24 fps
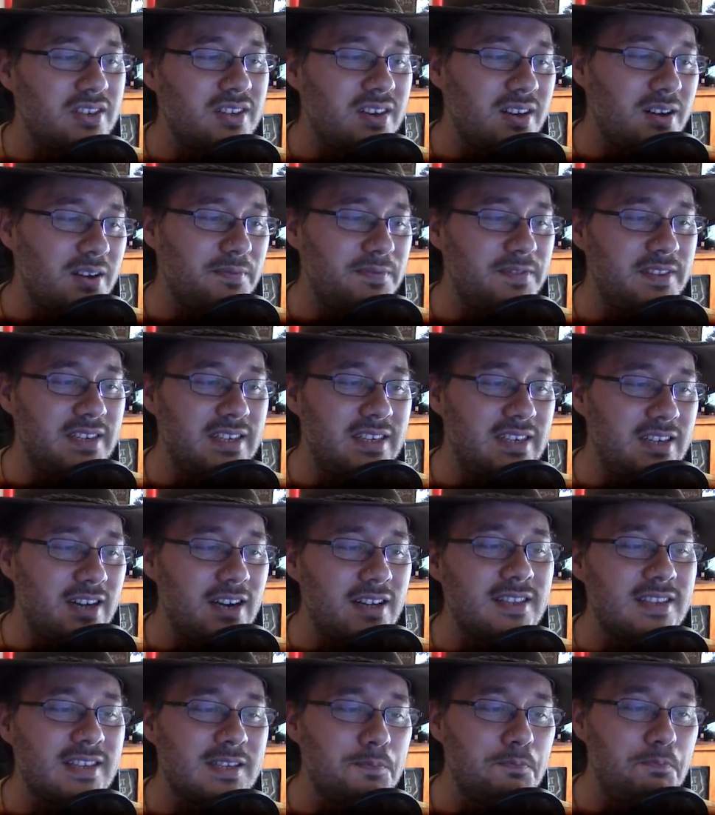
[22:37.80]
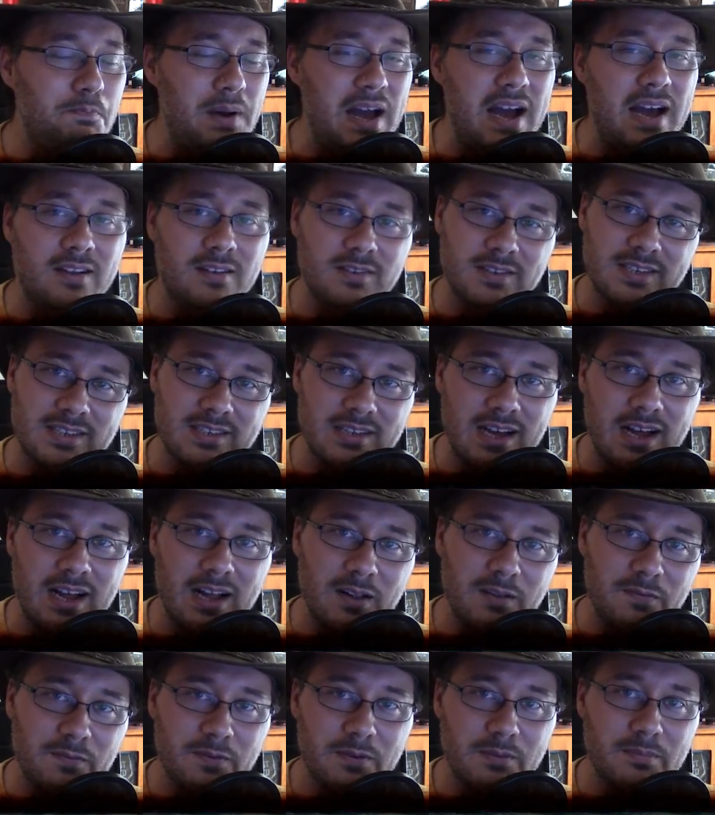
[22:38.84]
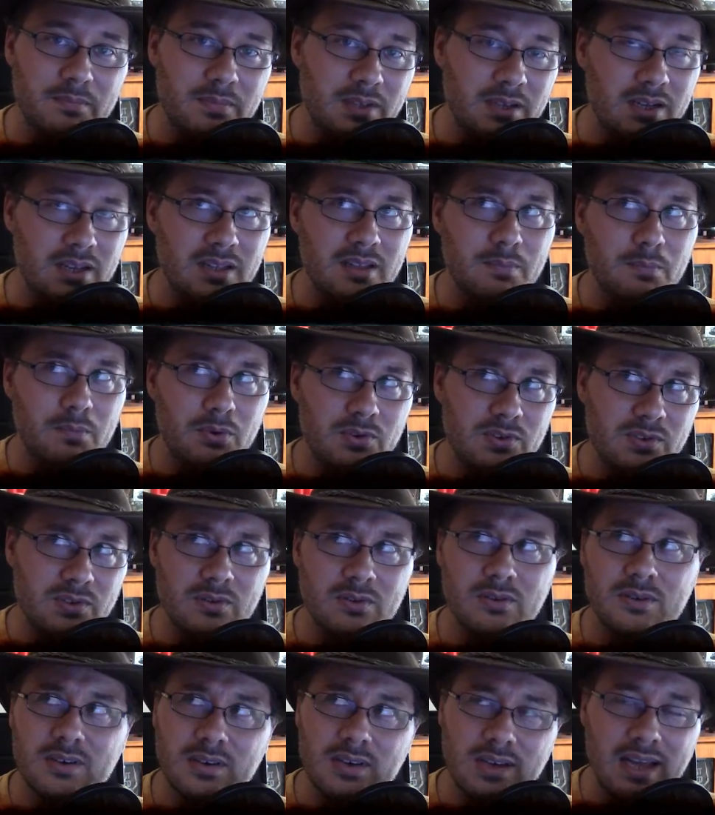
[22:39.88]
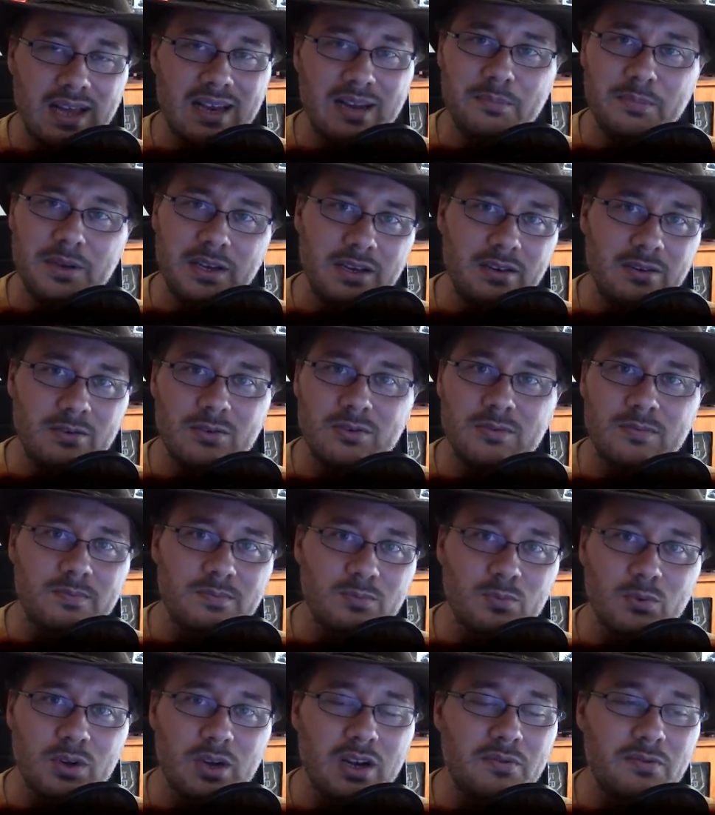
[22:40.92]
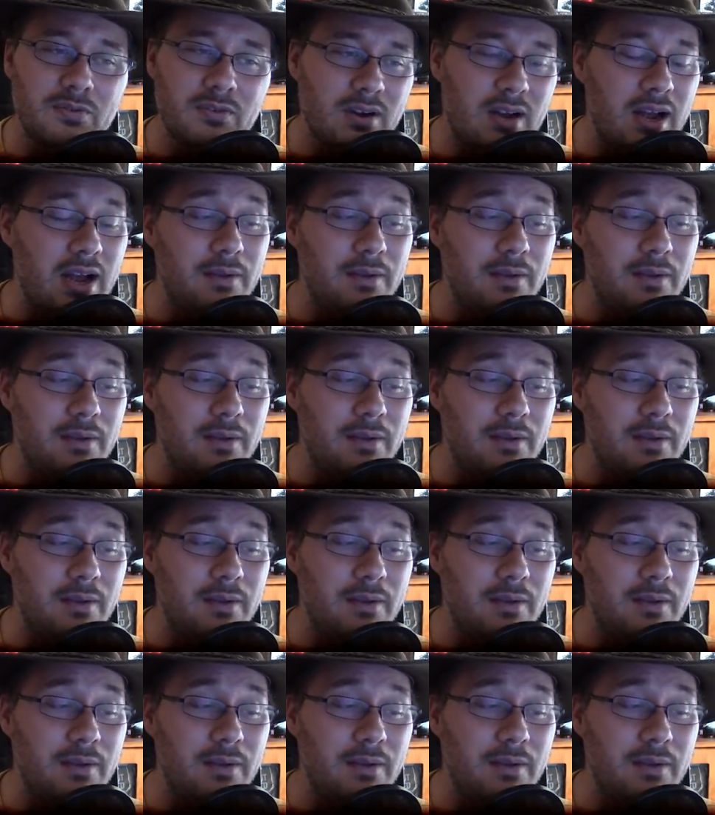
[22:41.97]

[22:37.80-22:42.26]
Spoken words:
of the Guts battle style from the Berserk anime or whatever.